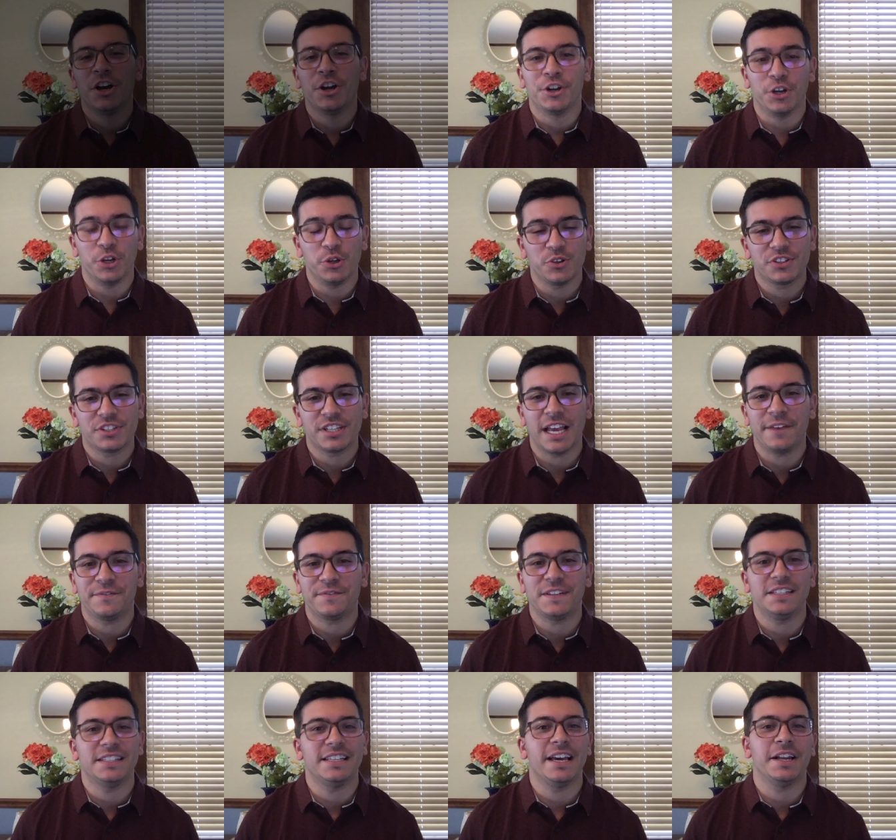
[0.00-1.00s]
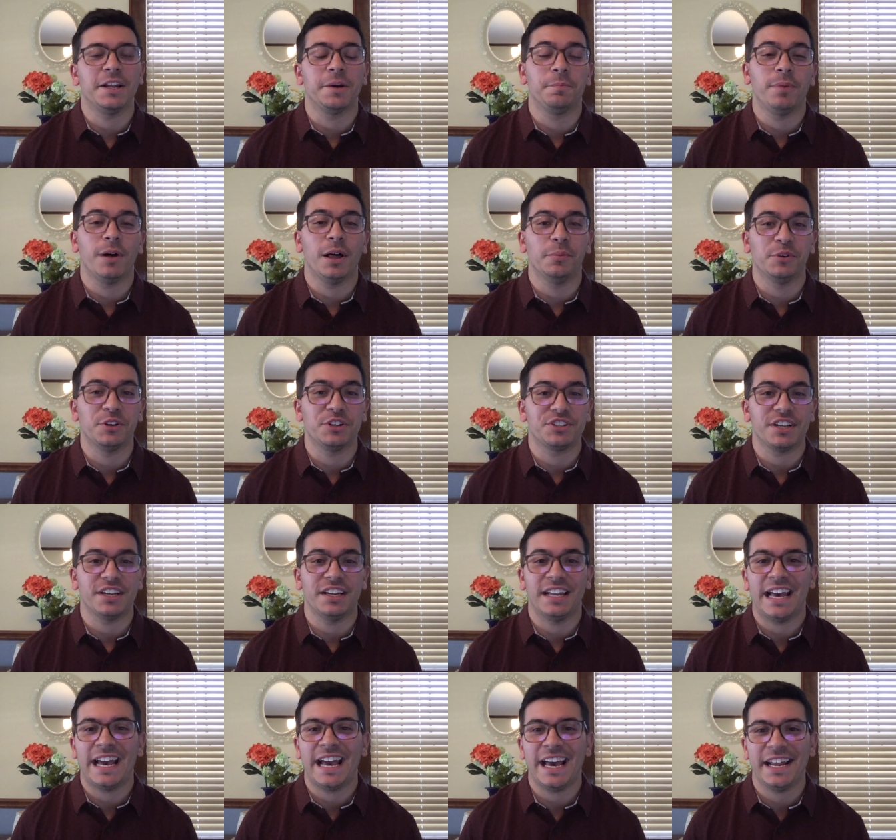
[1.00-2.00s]
New safety data published in
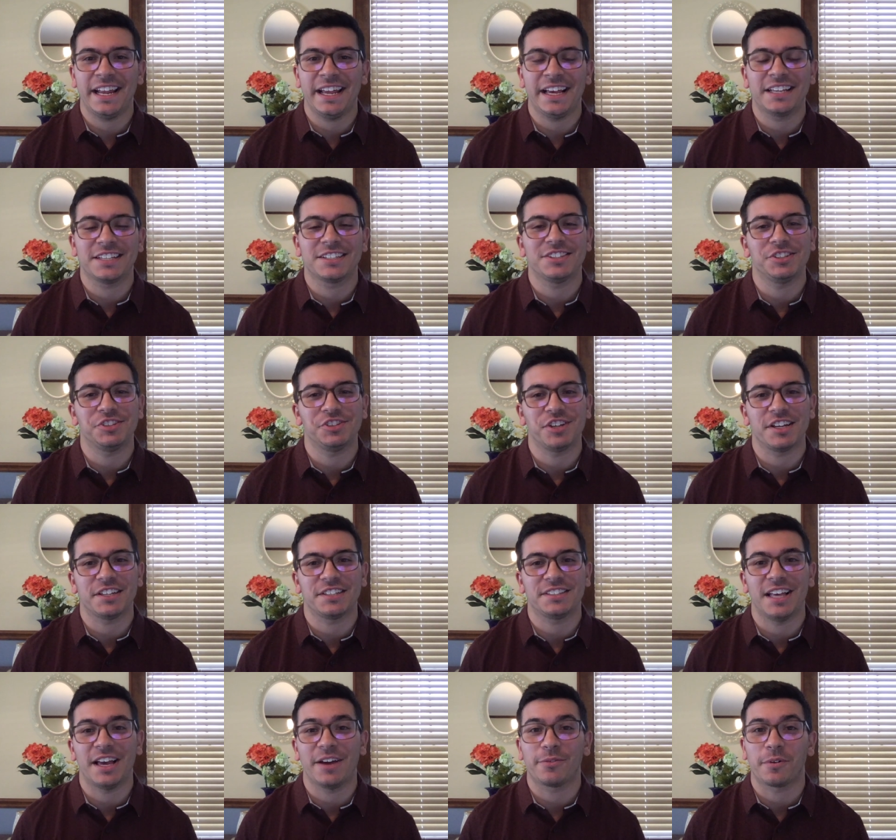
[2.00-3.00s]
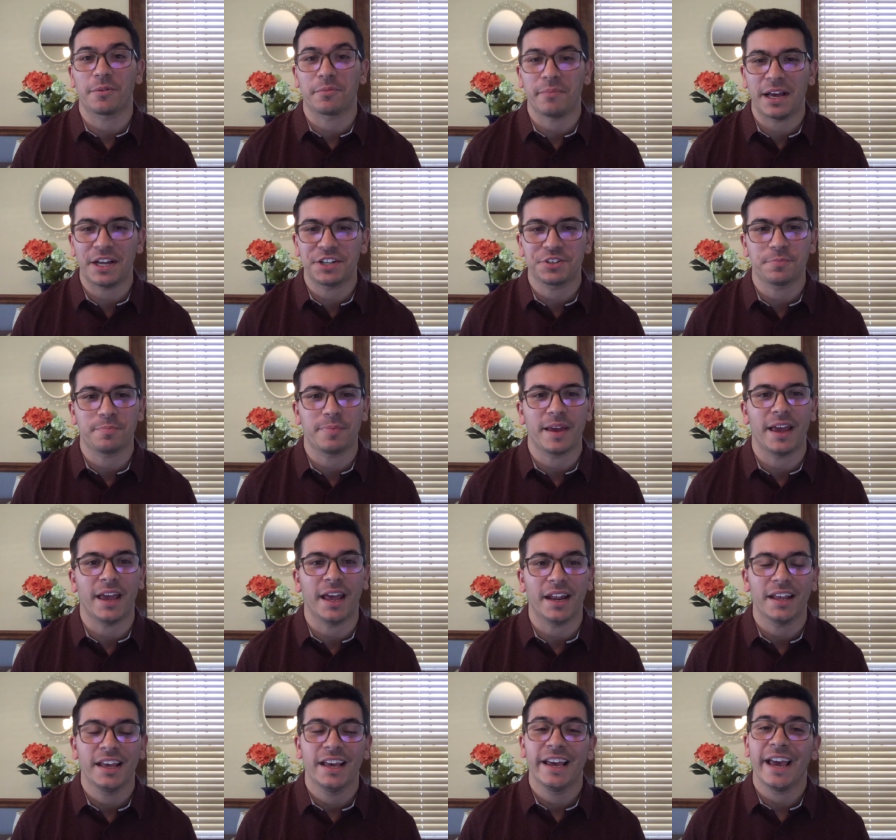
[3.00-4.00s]
Headache suggests that
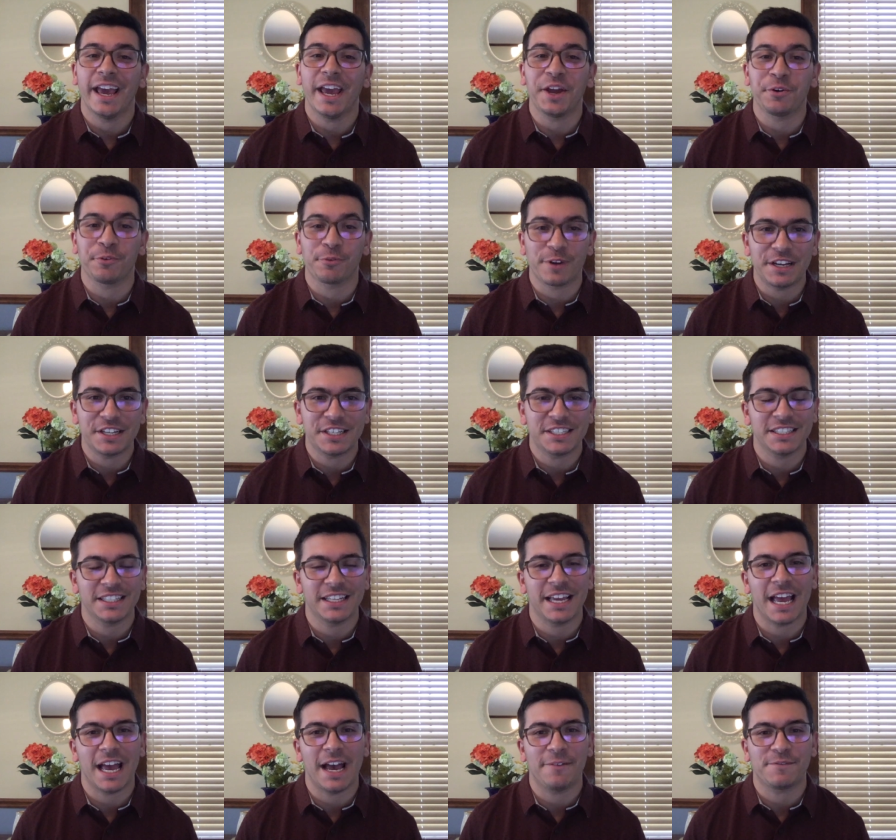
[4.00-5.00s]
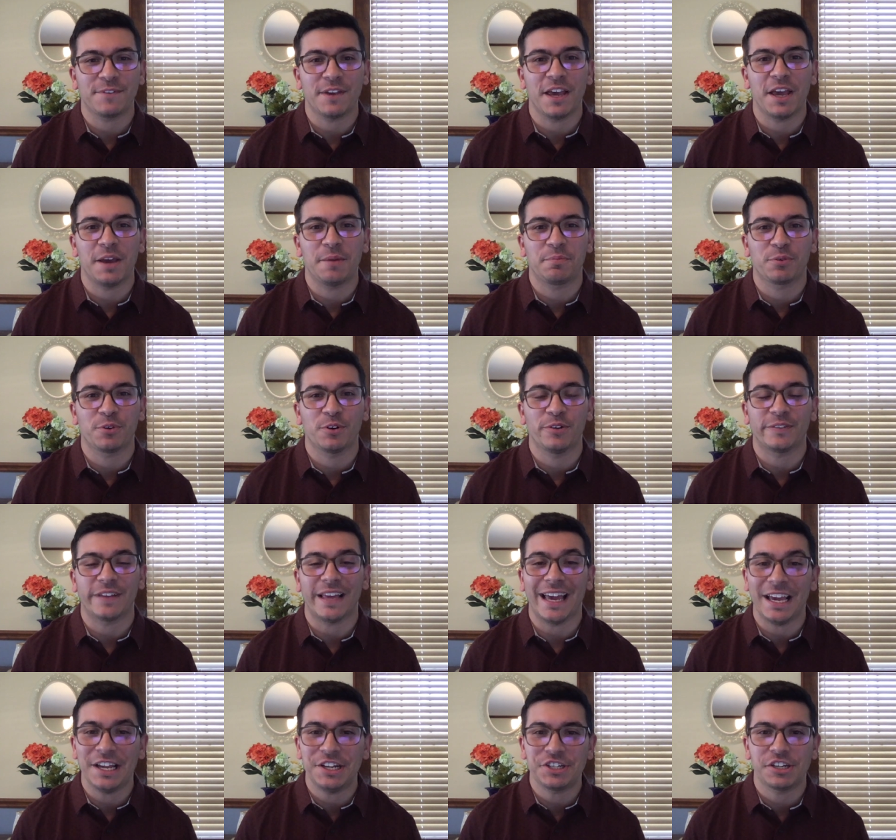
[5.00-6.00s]
rimegepant, a recently FDA-approved
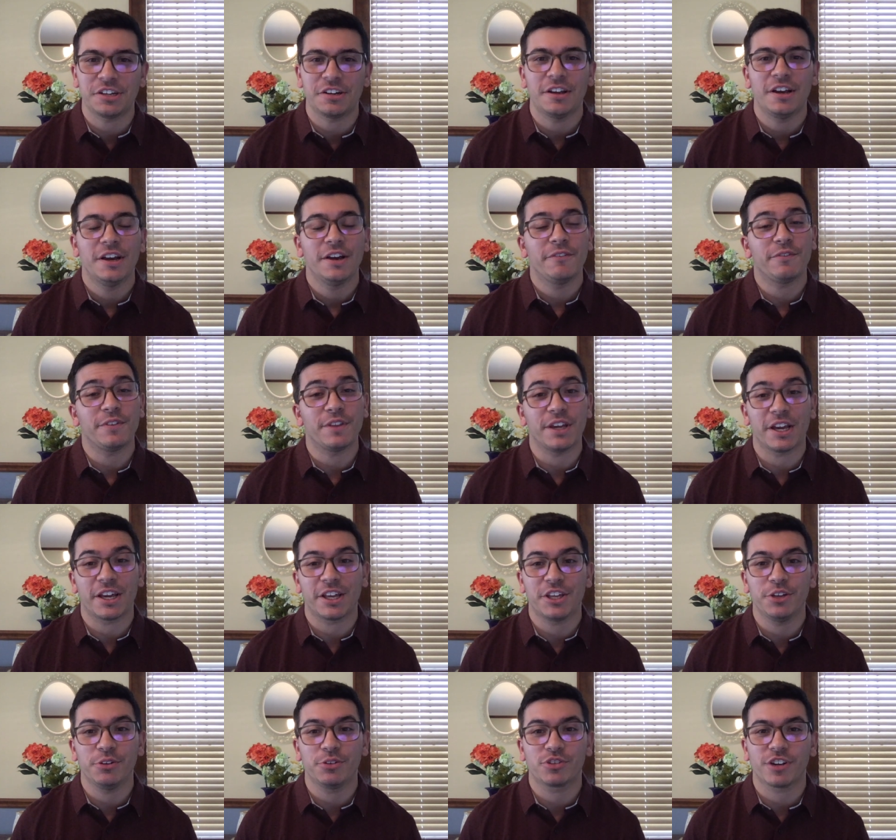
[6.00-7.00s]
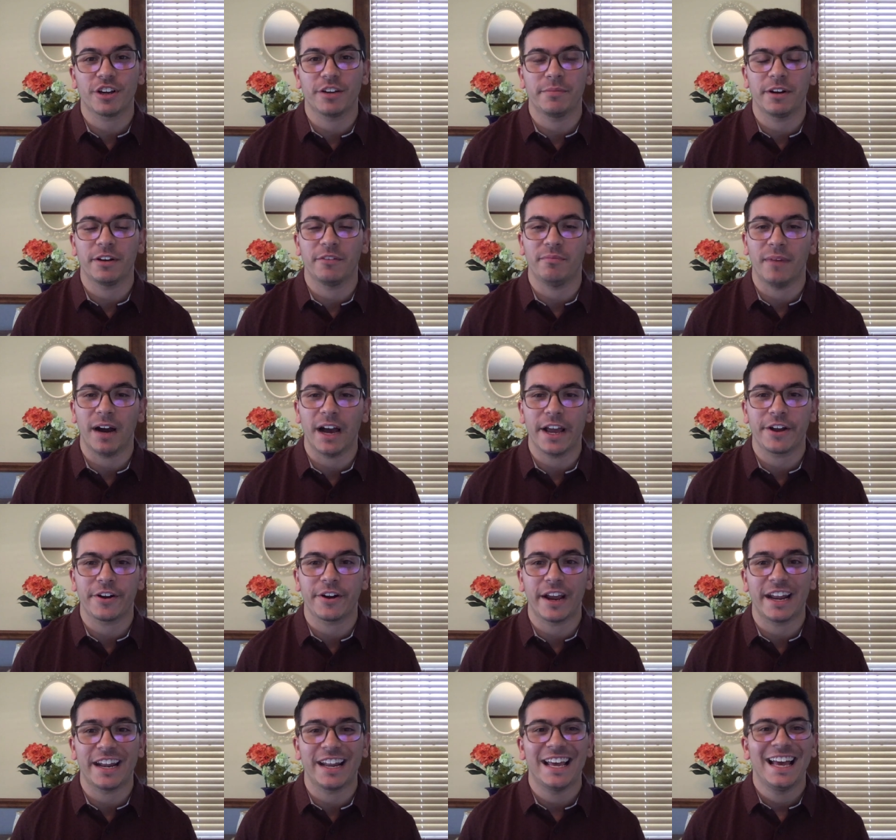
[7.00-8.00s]
agent for the acute treatment of
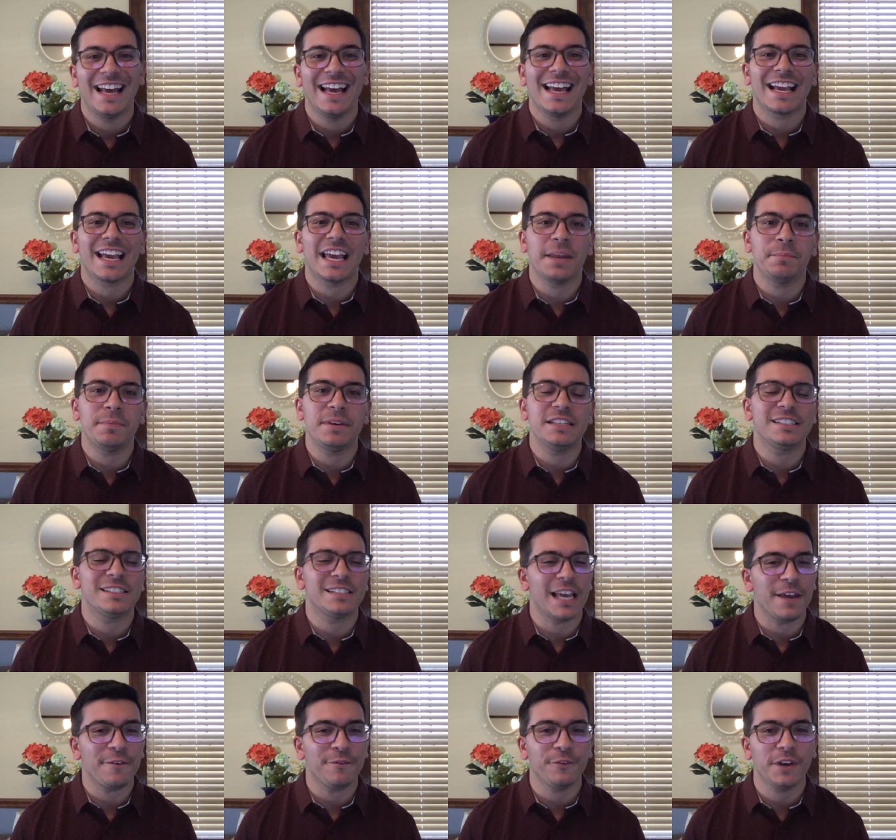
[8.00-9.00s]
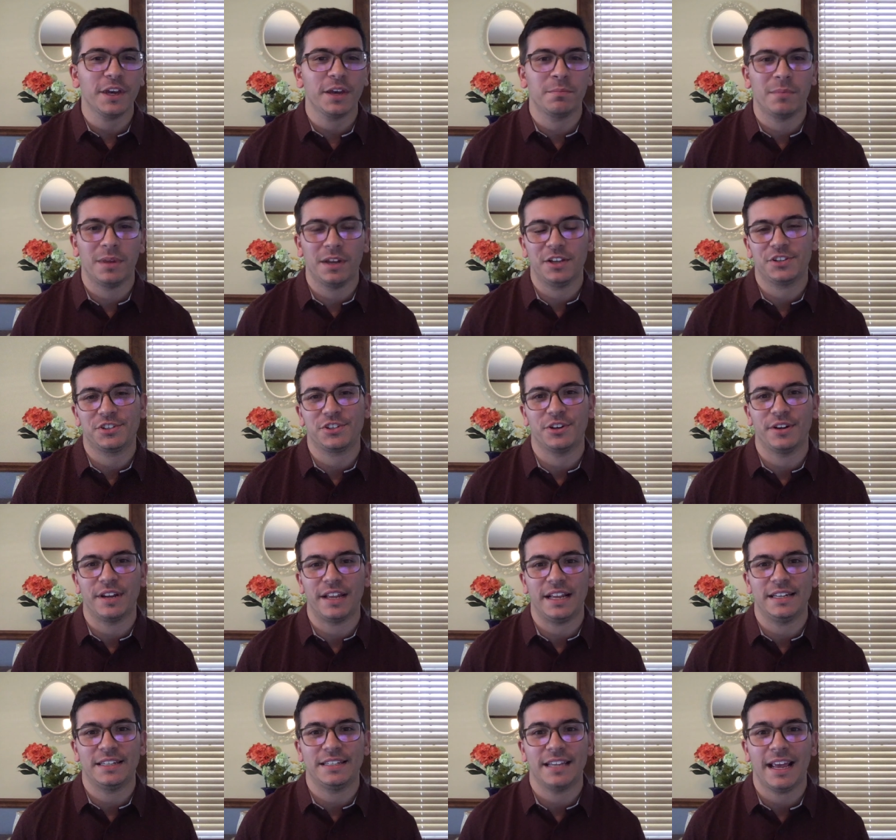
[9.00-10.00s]
migraine, can be safely administered
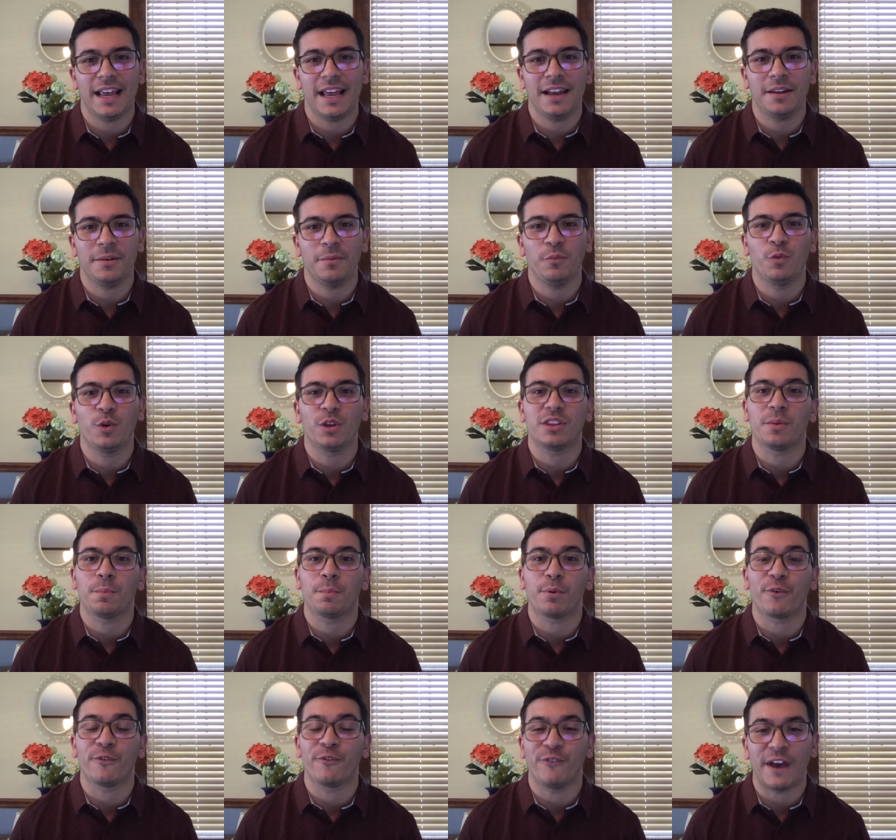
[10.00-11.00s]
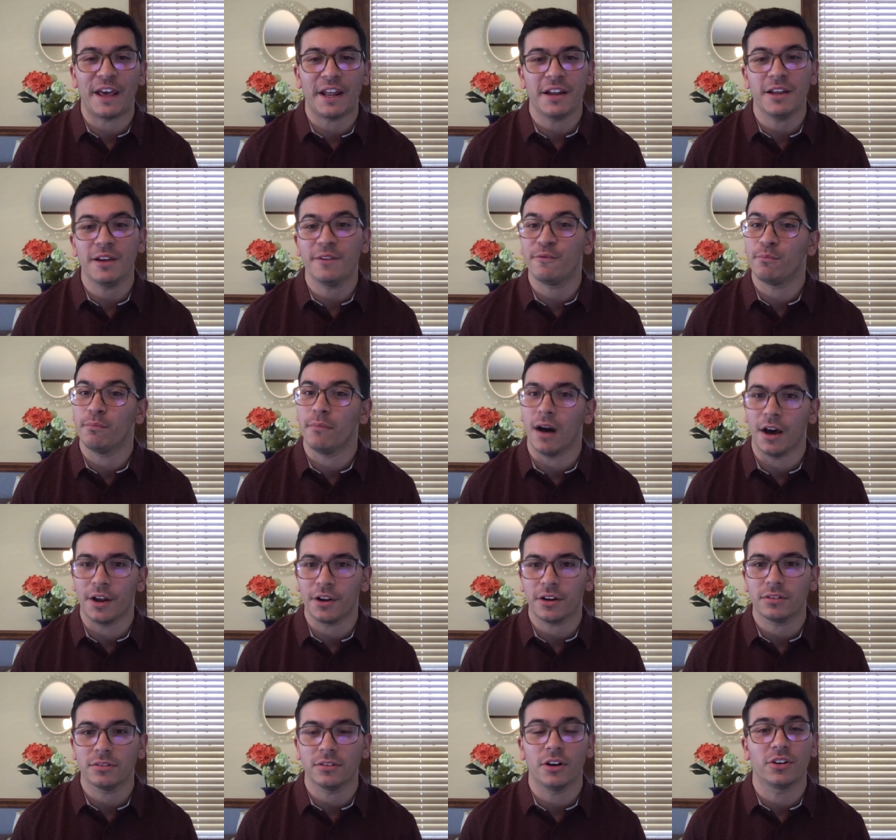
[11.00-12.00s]
in tandem with the preventative
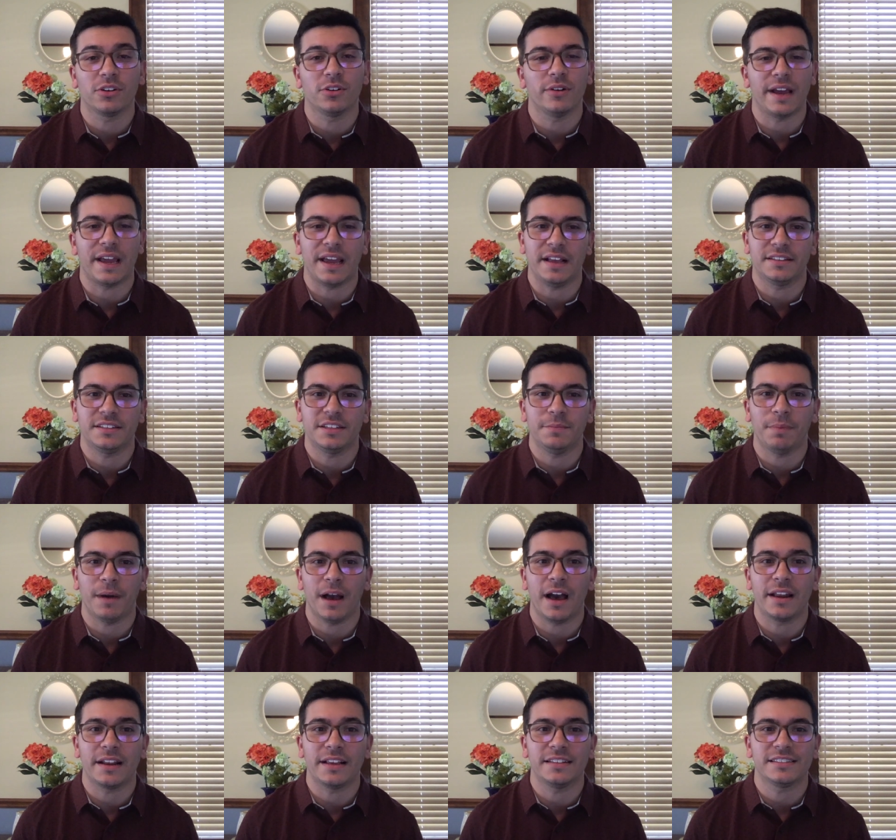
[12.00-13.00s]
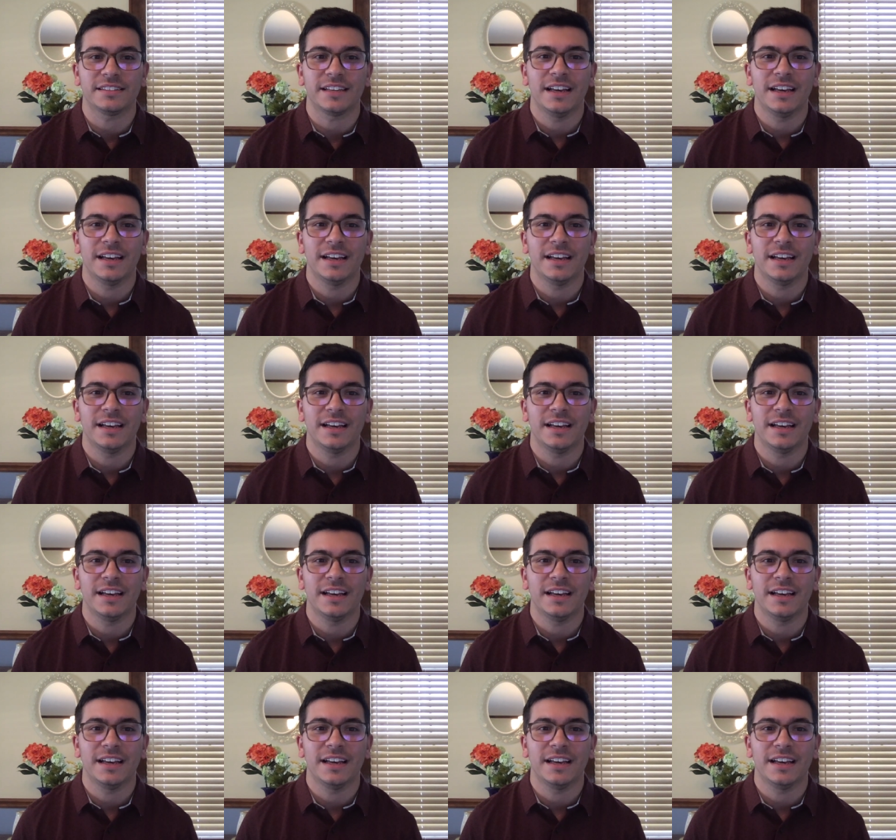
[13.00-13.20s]
monoclonal antibodies